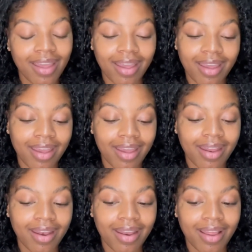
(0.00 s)

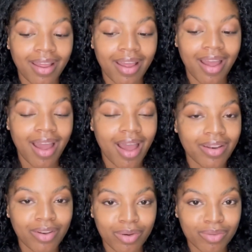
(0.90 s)
And I
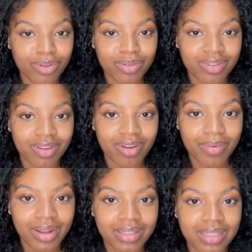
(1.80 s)
don't use salt
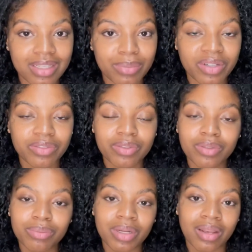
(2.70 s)
when I season my
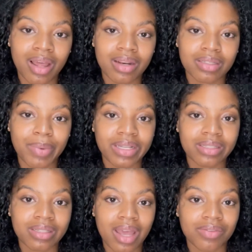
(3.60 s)
food, but a lot of
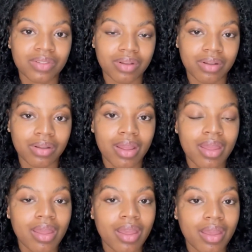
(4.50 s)
spices have salt
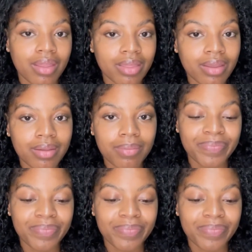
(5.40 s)
in them.